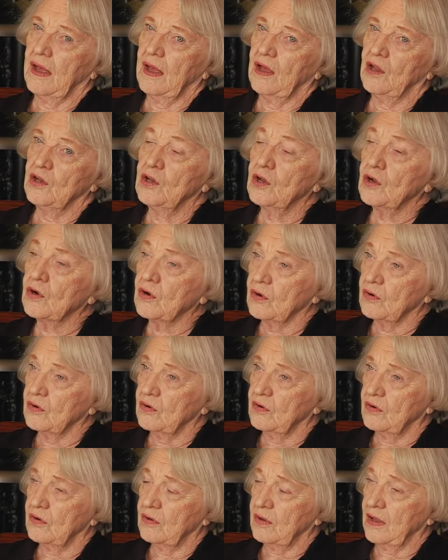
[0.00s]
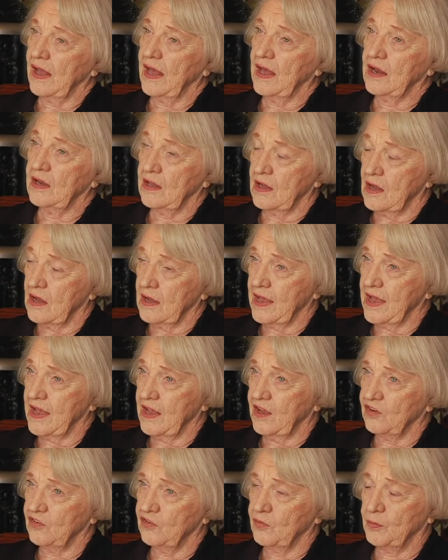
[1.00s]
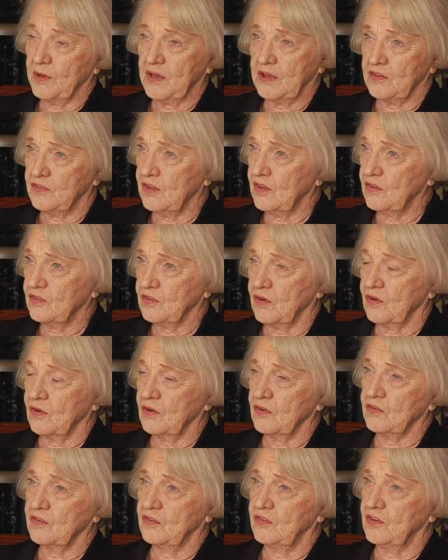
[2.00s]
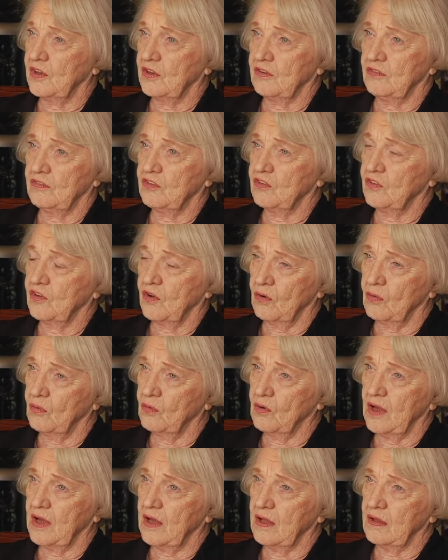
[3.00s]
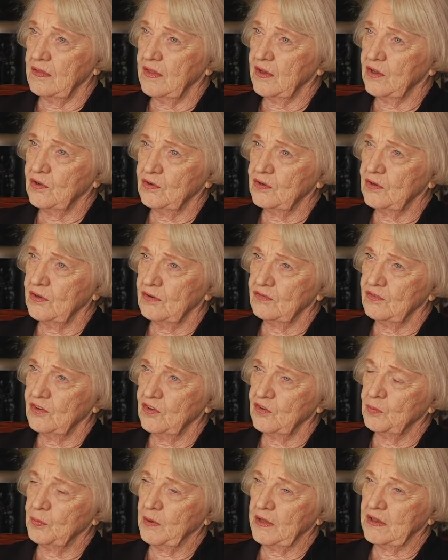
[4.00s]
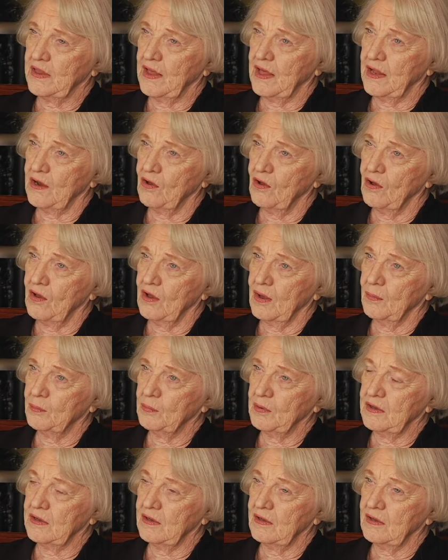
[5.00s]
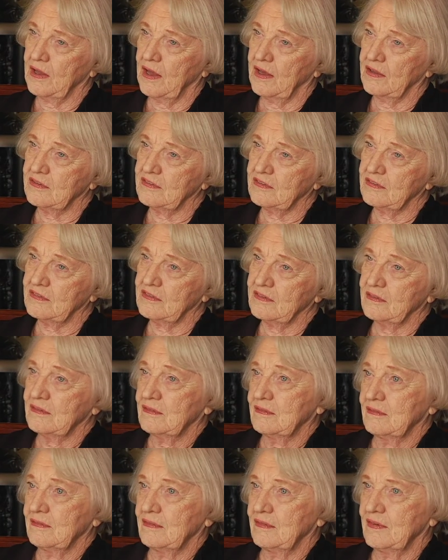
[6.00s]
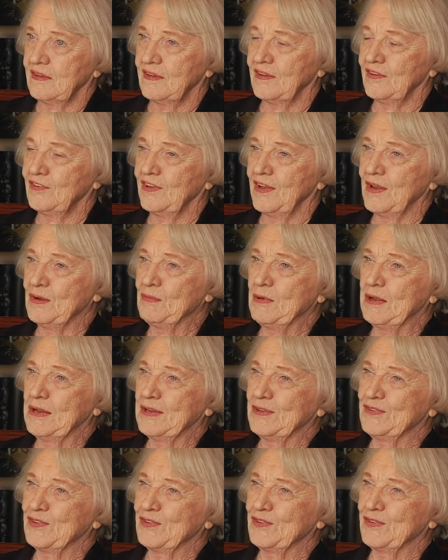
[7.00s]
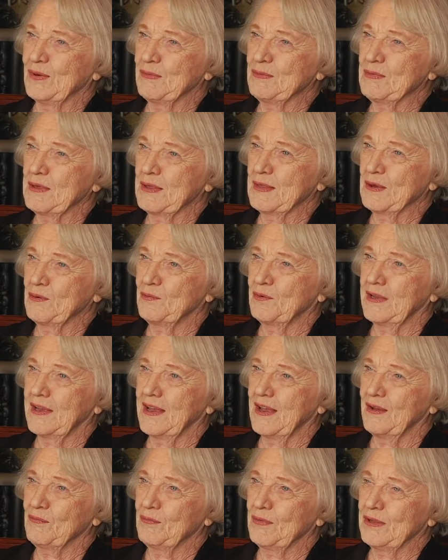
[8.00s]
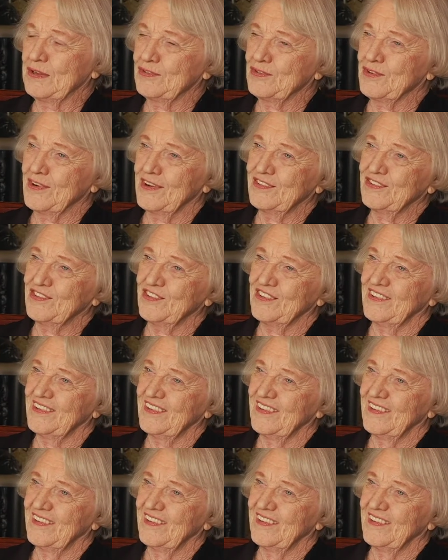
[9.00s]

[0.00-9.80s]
learned at a young age, because these girls did so well, they couldn't have just picked that all up in the 10 minutes or something that we gave them instruction.